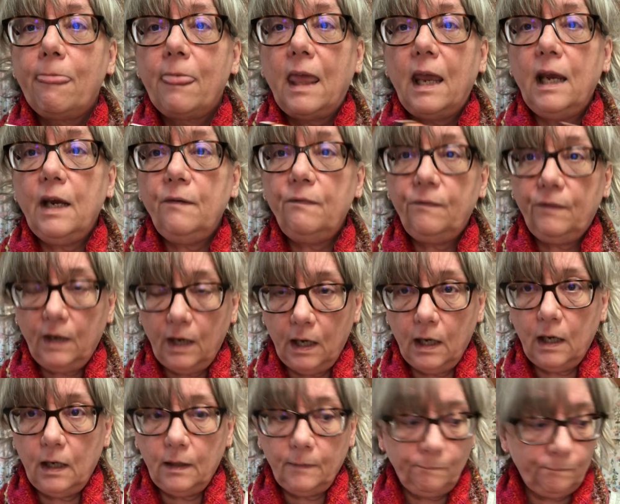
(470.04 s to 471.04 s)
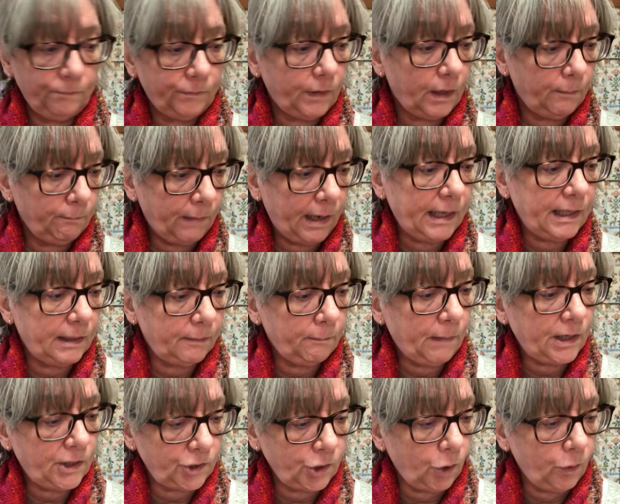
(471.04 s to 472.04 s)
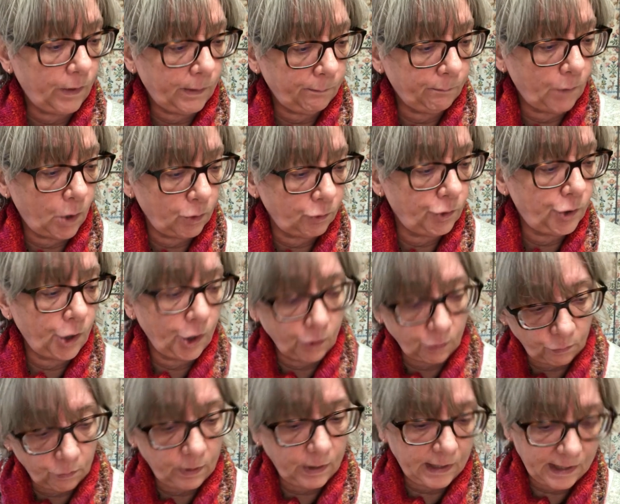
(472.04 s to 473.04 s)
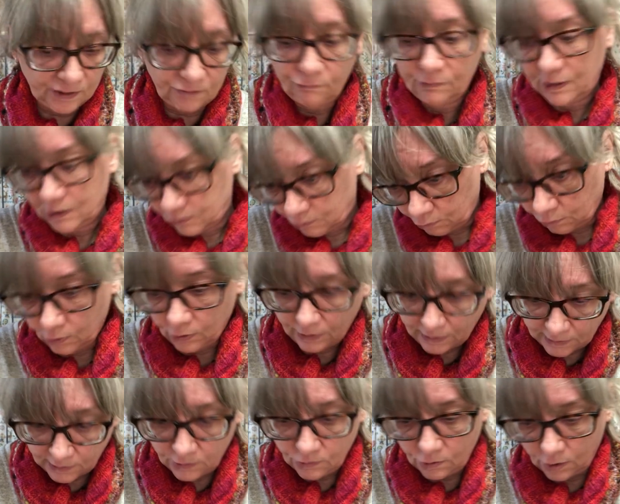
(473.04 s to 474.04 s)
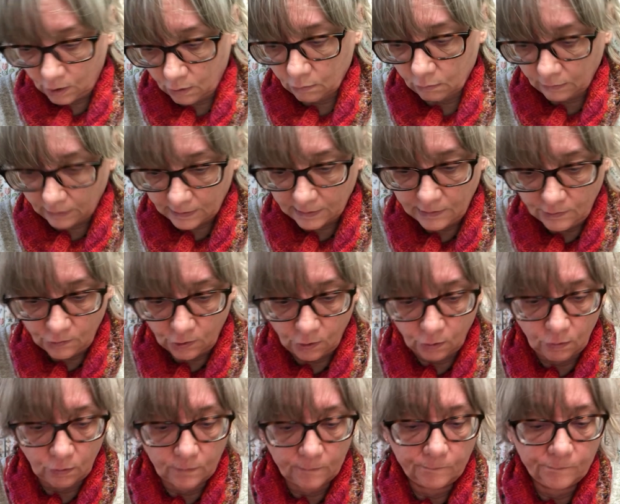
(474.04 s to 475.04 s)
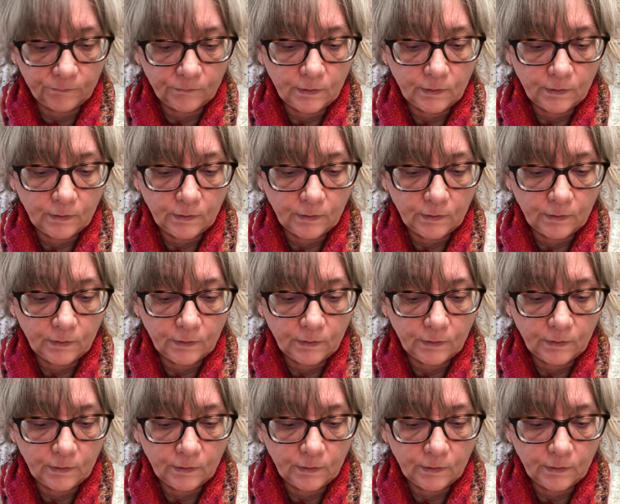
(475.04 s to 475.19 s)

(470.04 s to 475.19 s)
If my sewing mojo is returning slowly, so